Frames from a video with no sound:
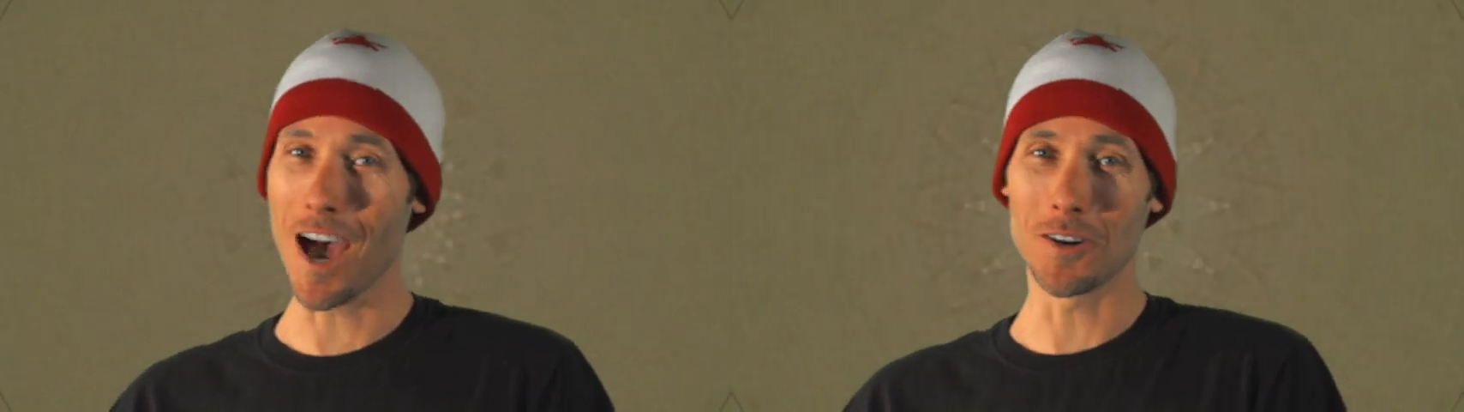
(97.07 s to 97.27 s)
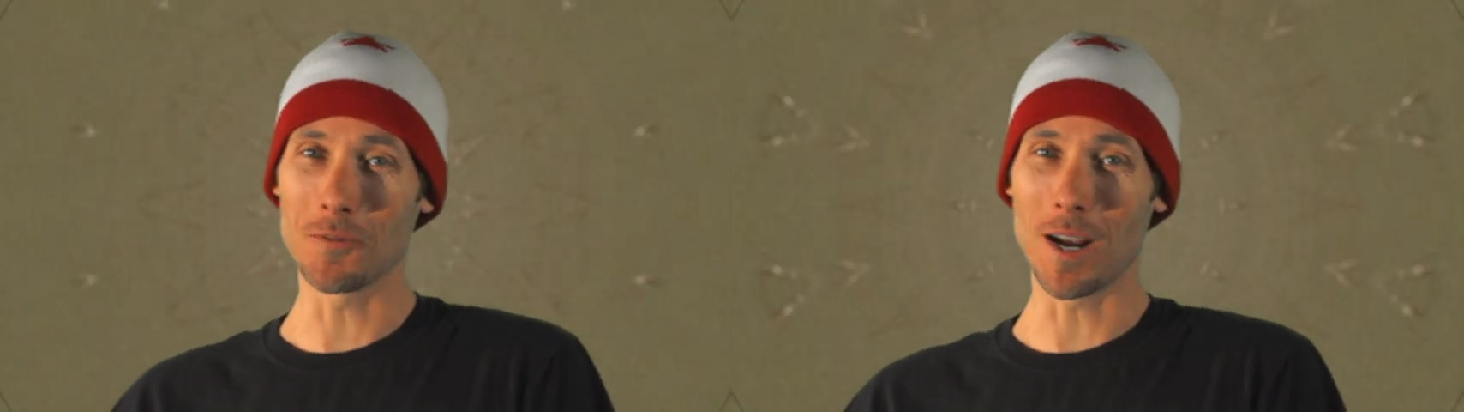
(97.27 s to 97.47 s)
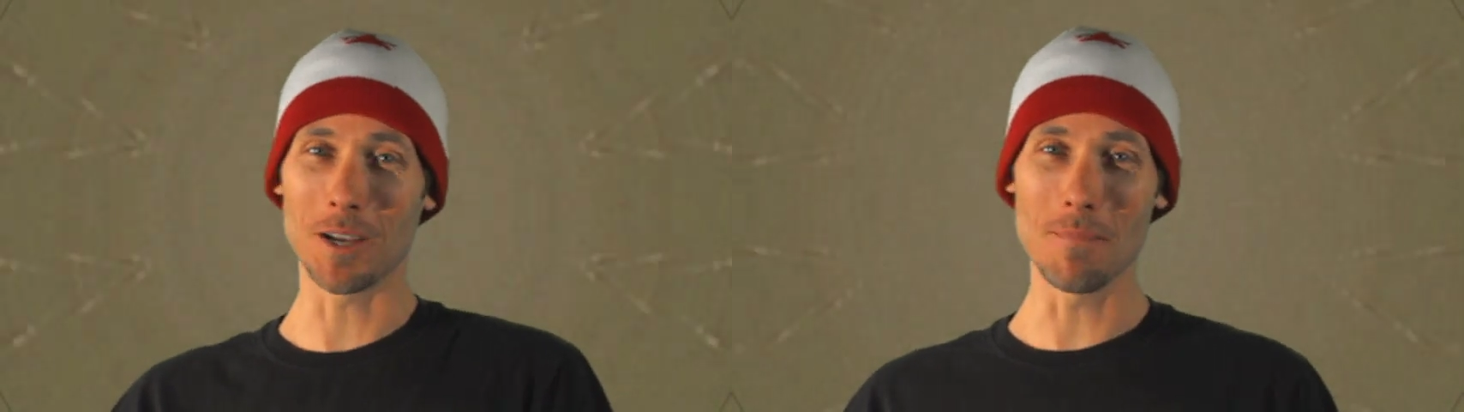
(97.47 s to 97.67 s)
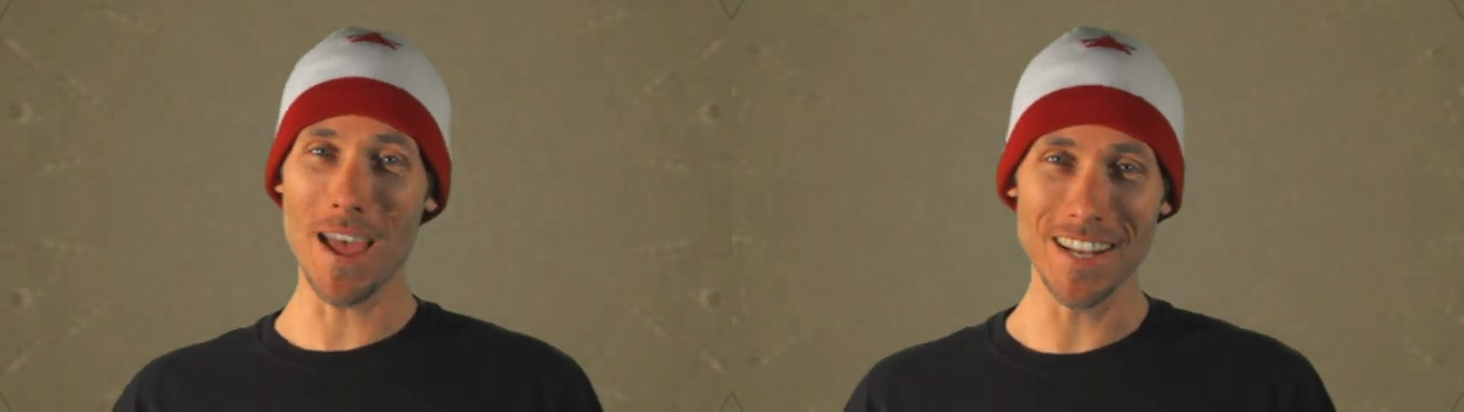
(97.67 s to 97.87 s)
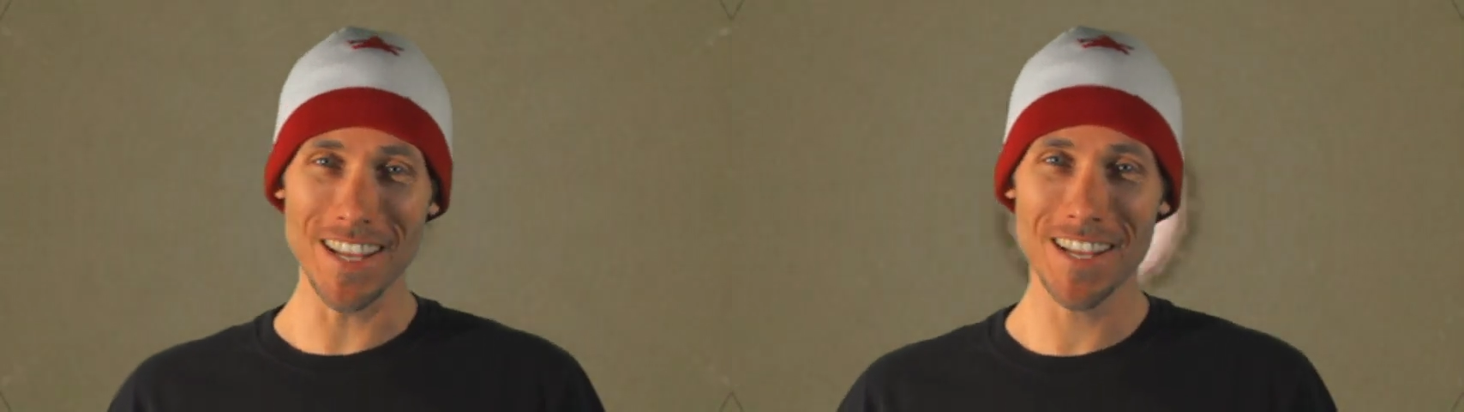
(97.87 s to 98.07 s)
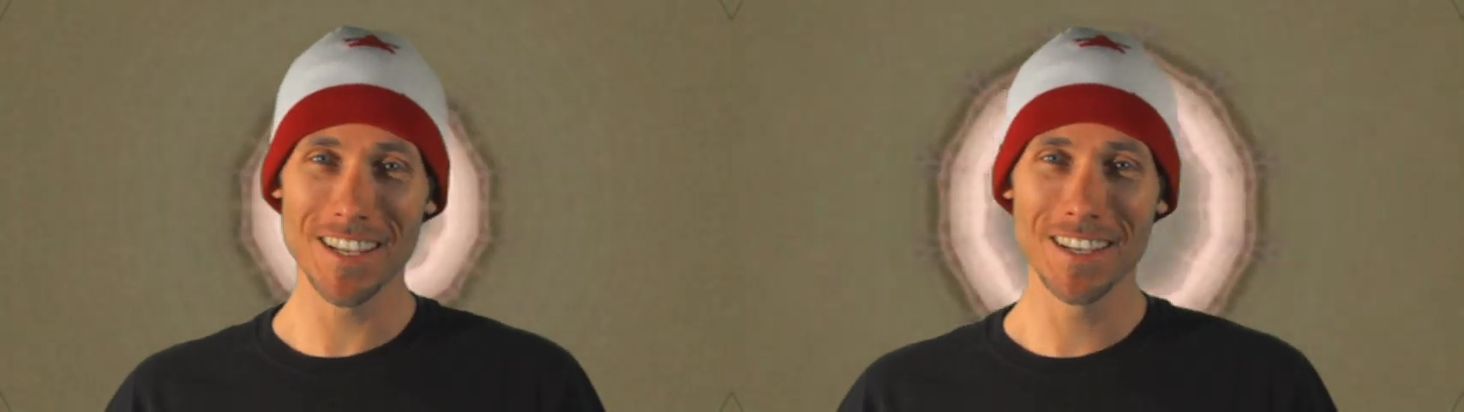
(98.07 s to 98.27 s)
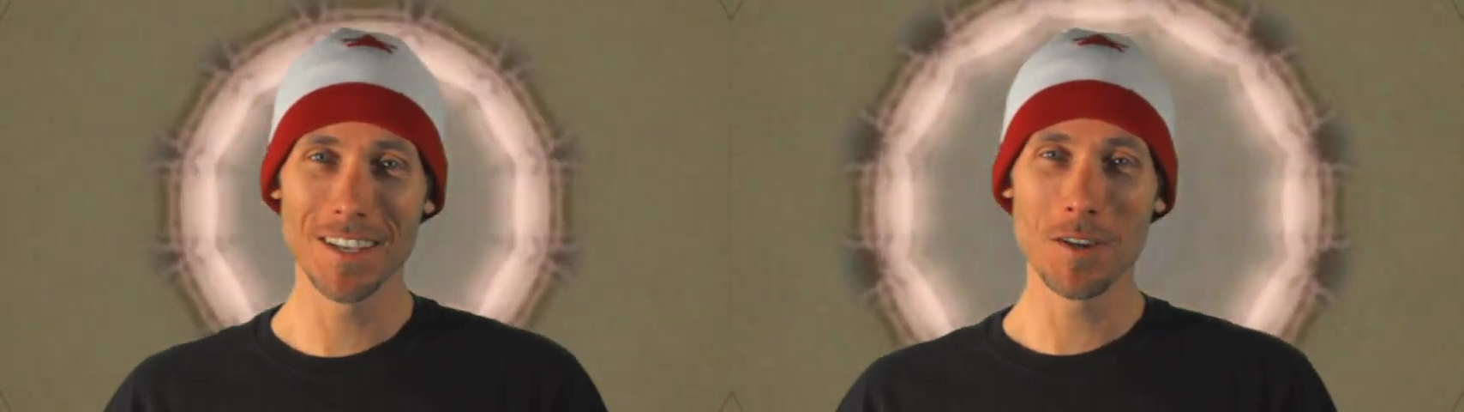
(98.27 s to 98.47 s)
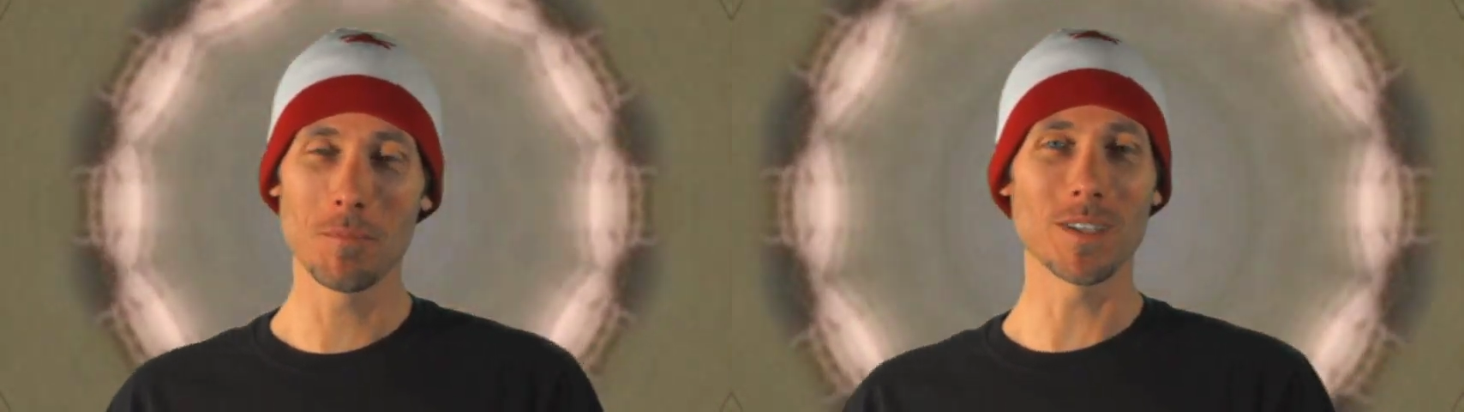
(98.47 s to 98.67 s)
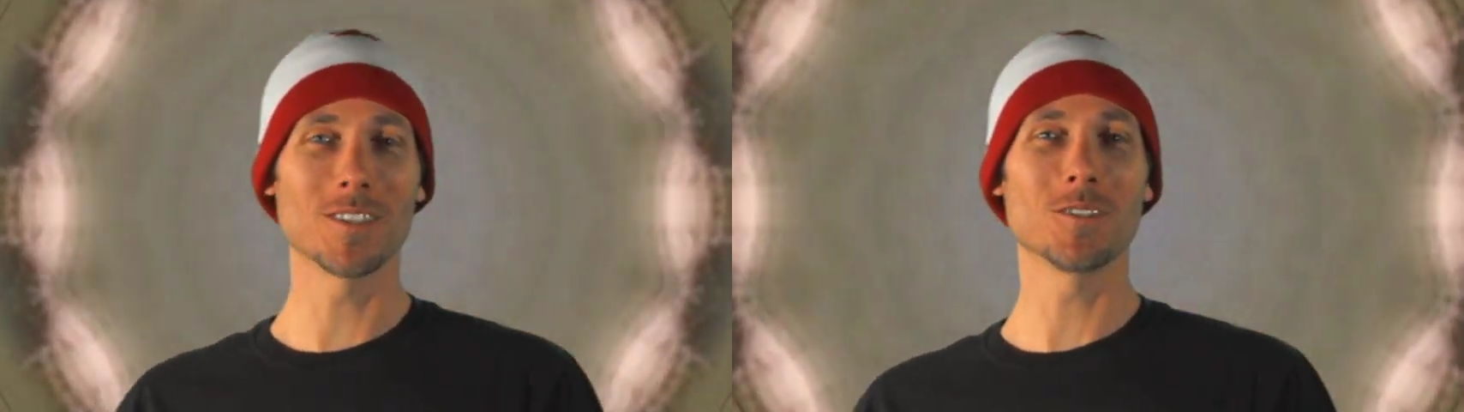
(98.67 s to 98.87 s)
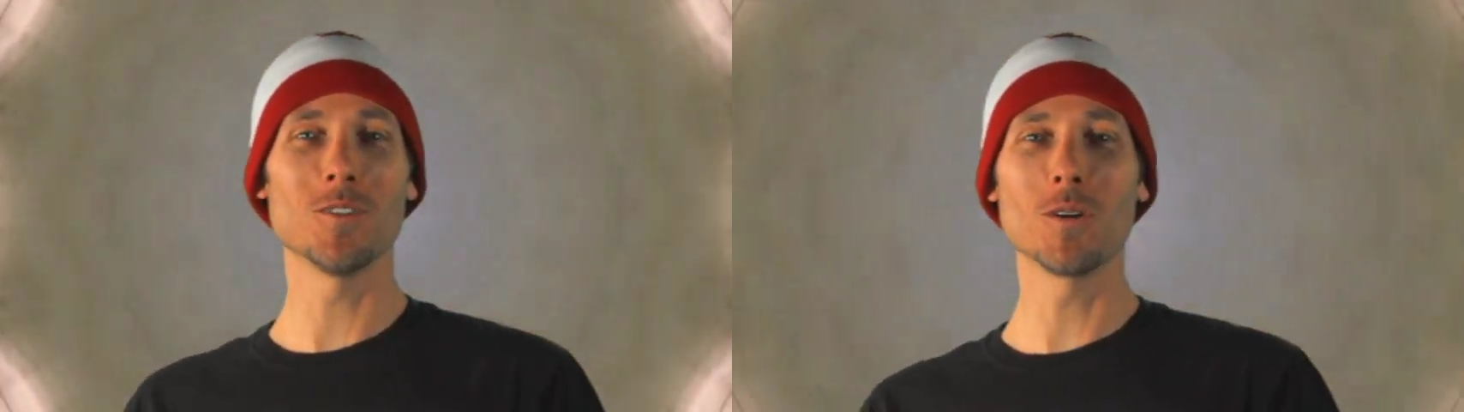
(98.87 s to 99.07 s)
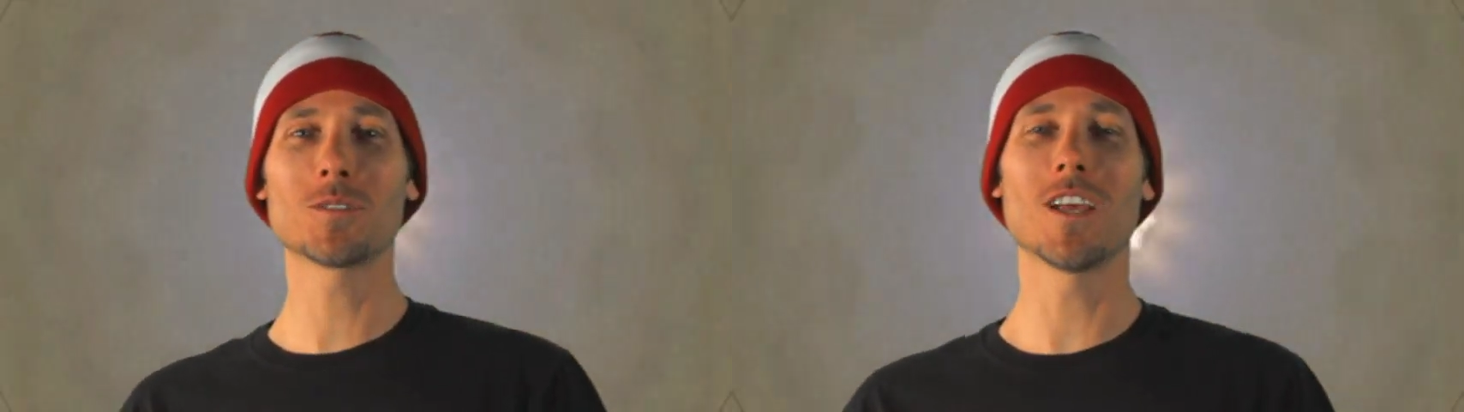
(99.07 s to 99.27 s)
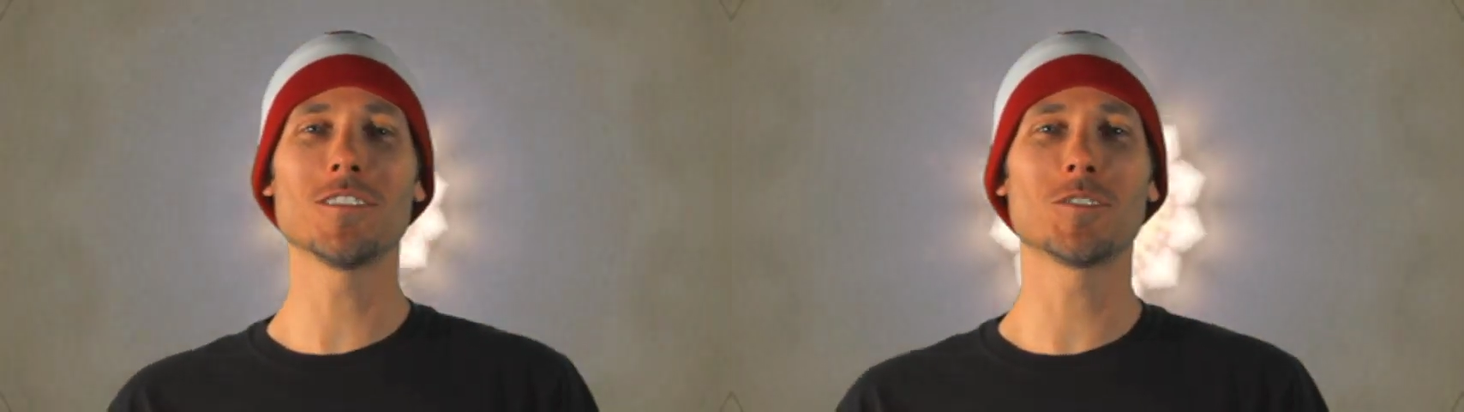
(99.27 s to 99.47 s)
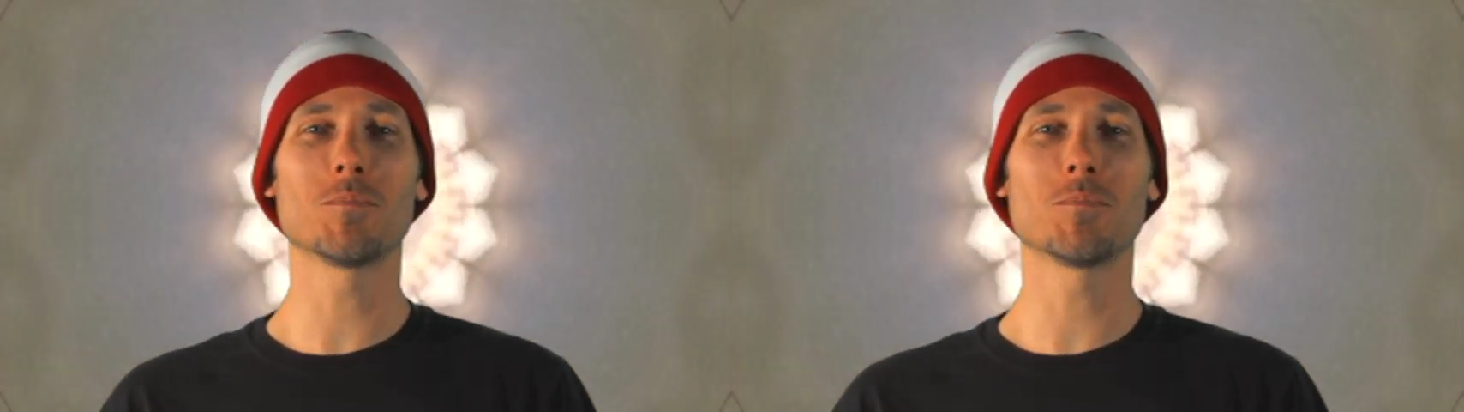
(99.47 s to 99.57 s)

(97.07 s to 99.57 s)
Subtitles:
I don't recommend it, but there's no sense